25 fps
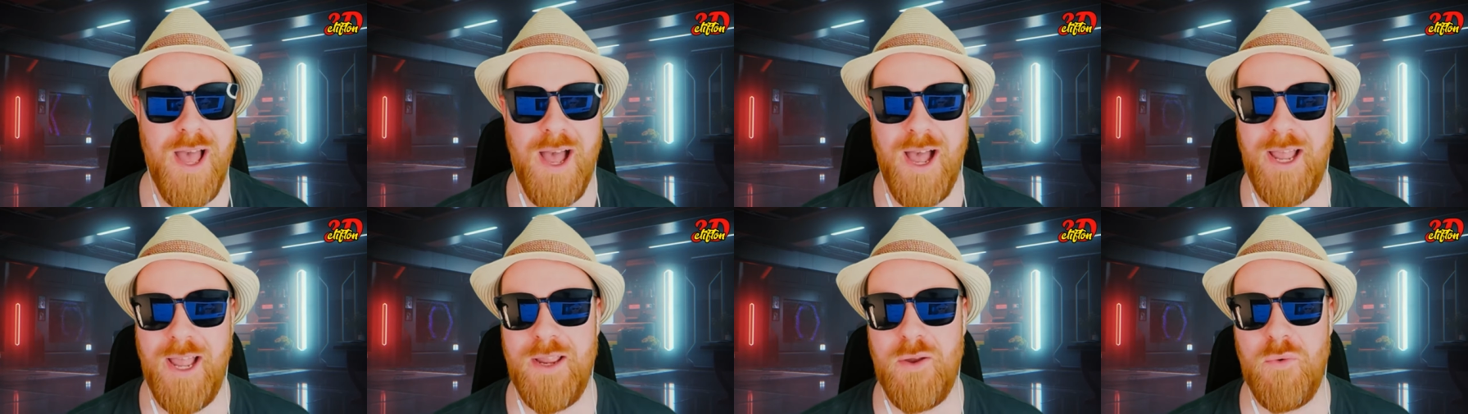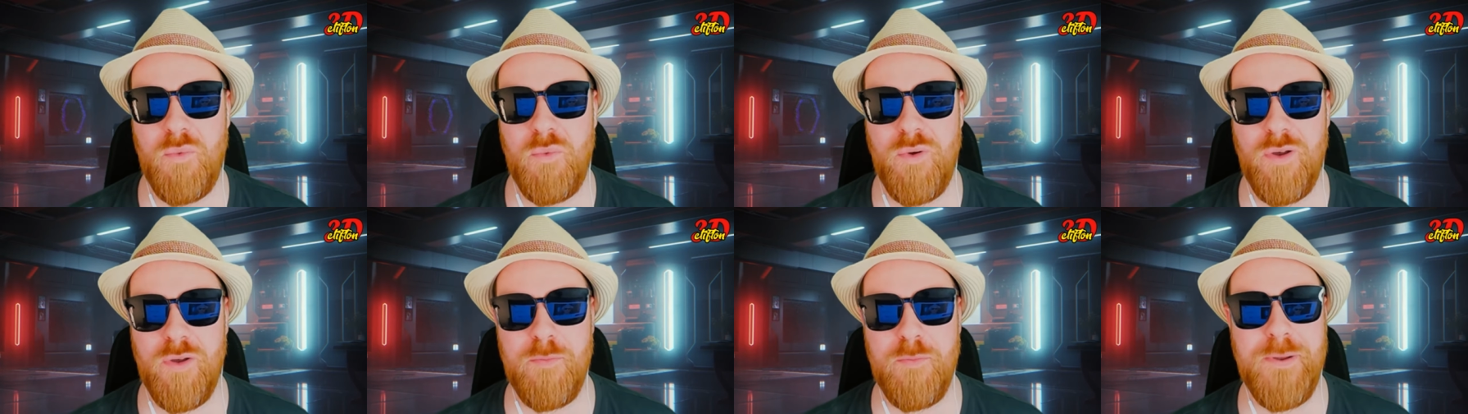I
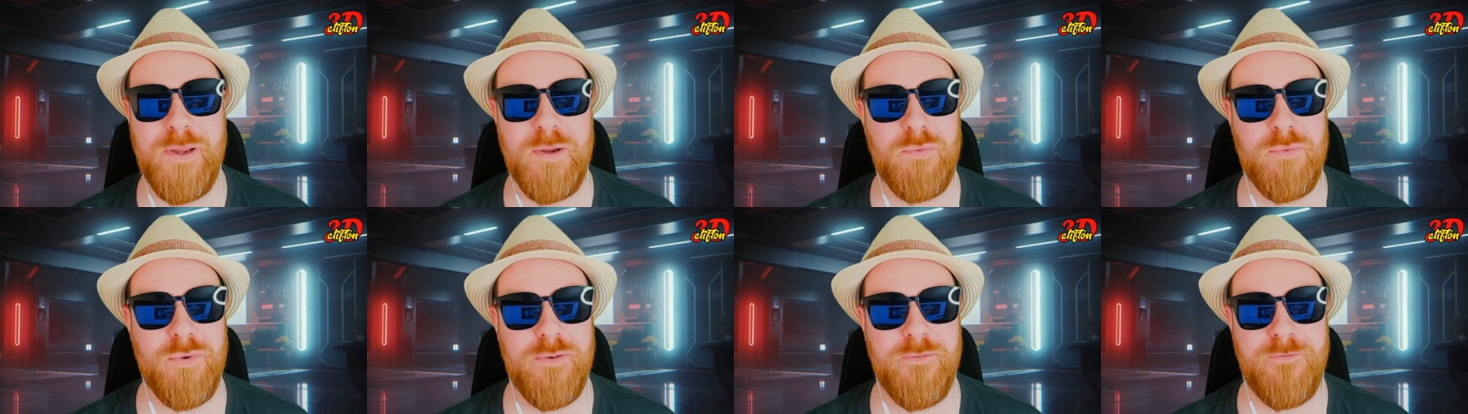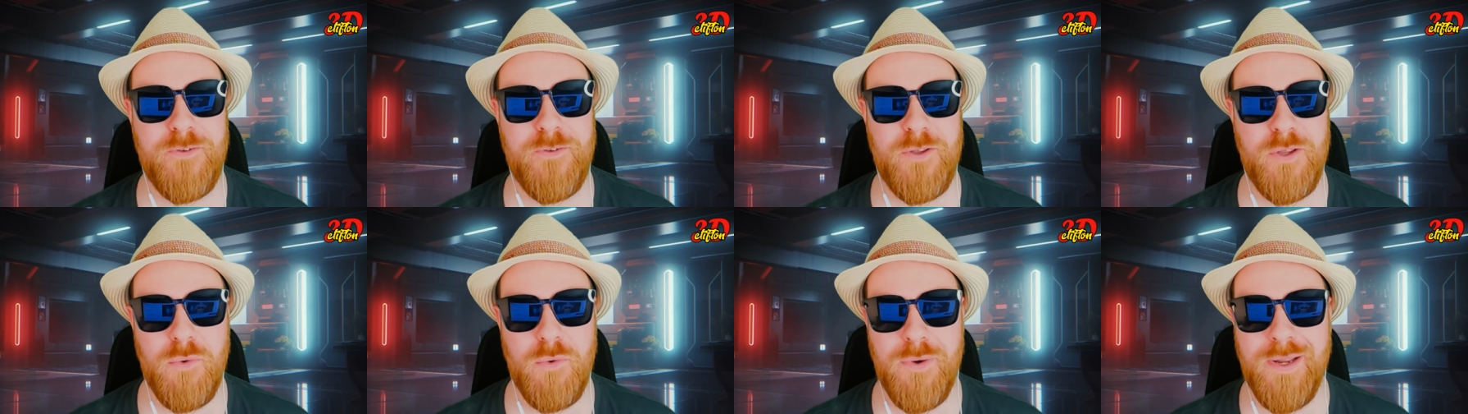will be
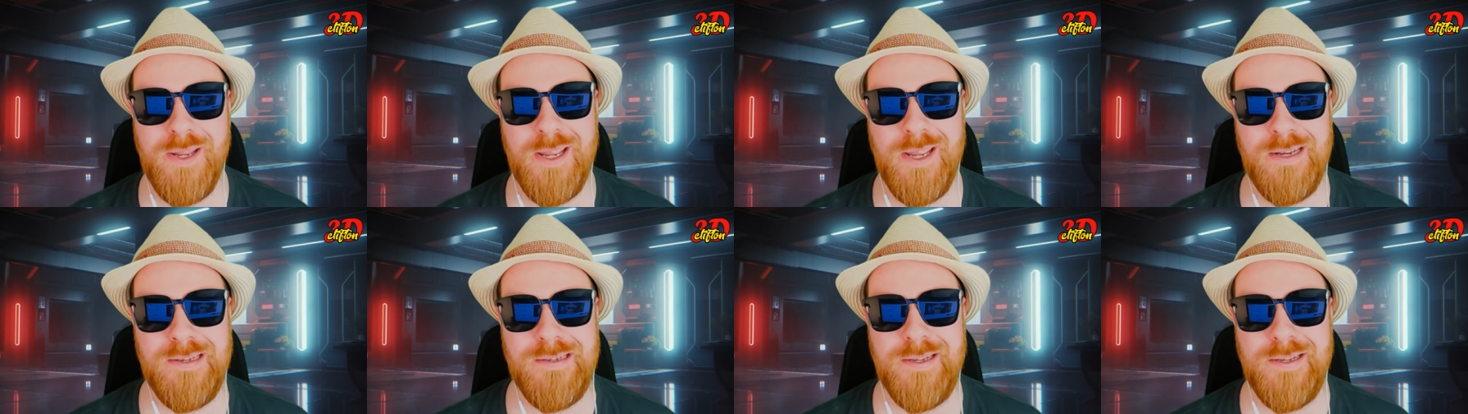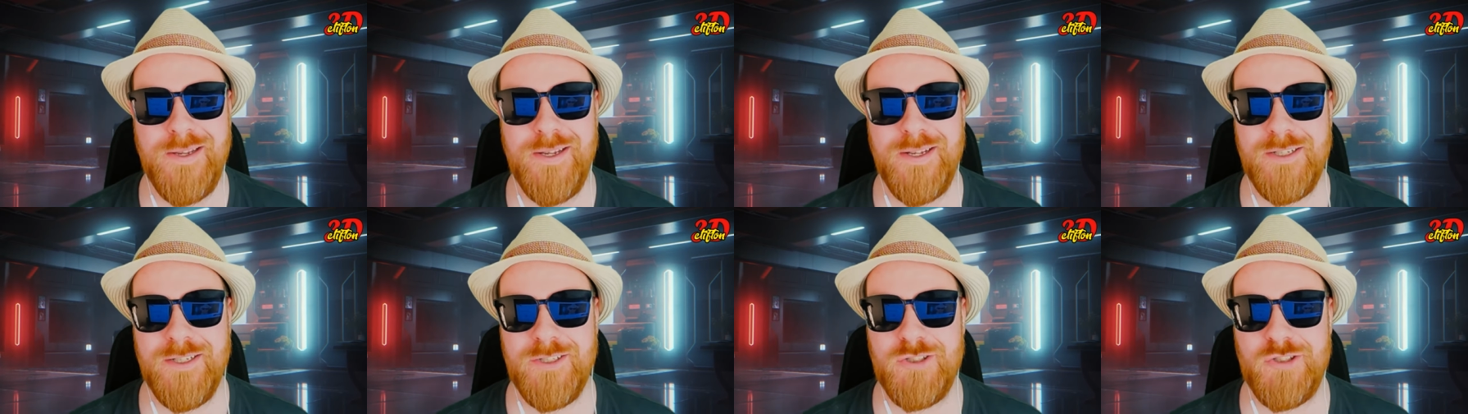reviewing it
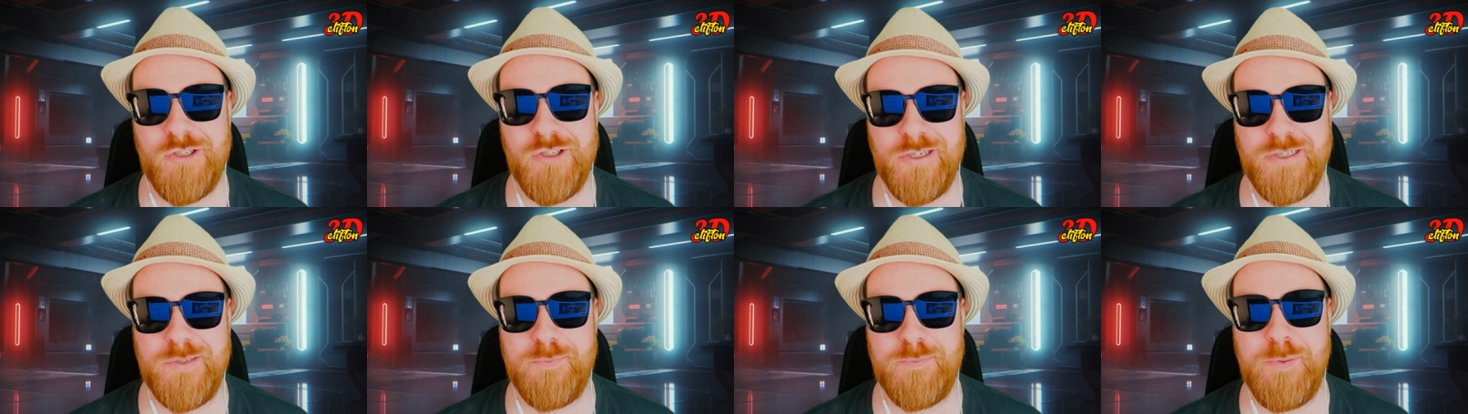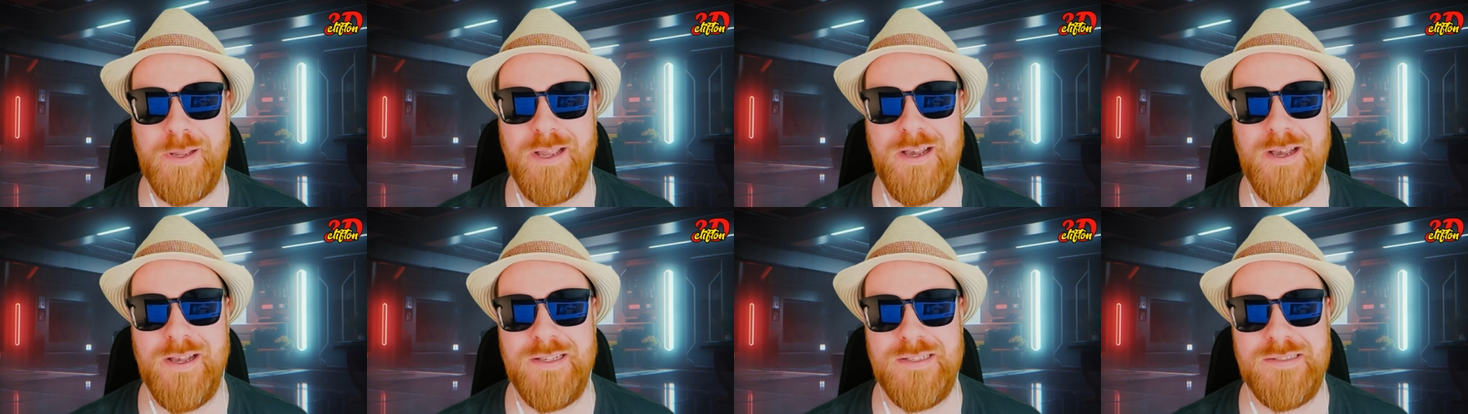just
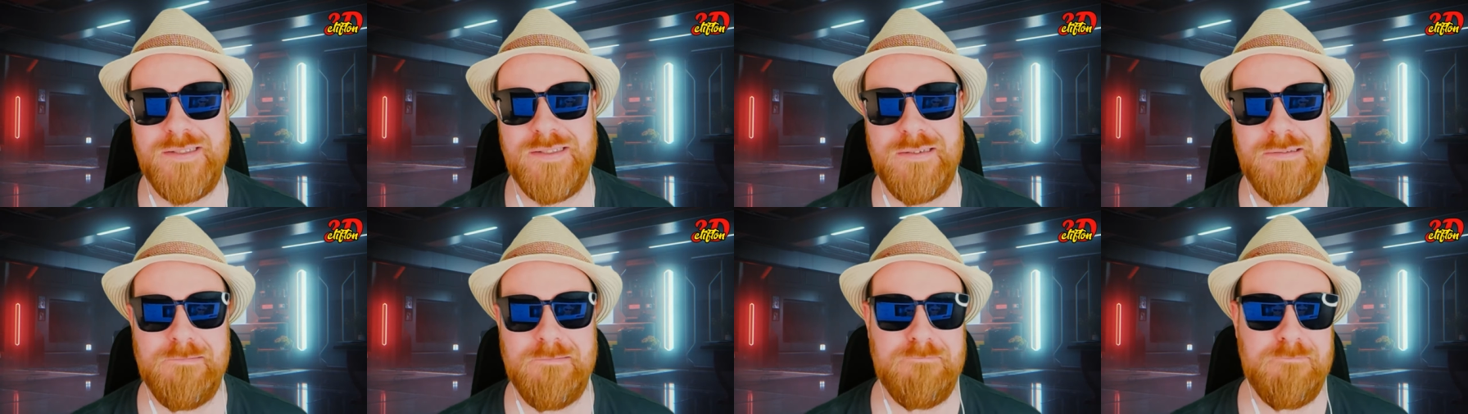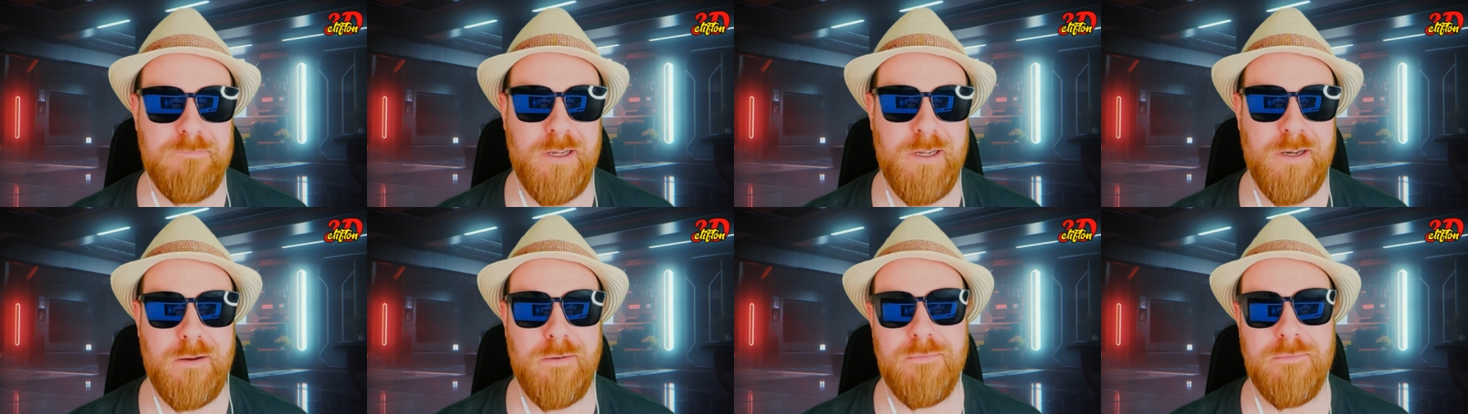because,
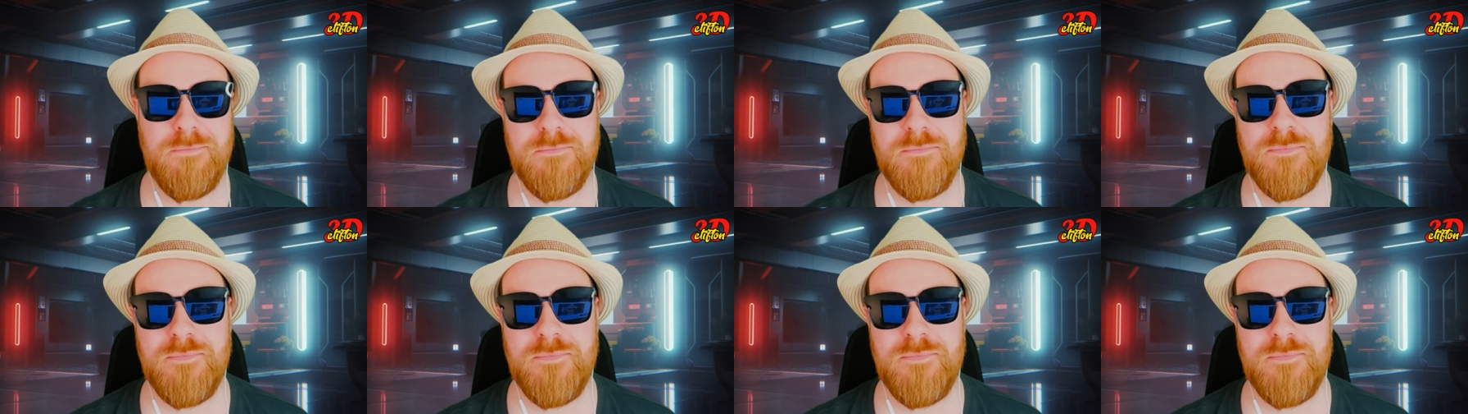you know,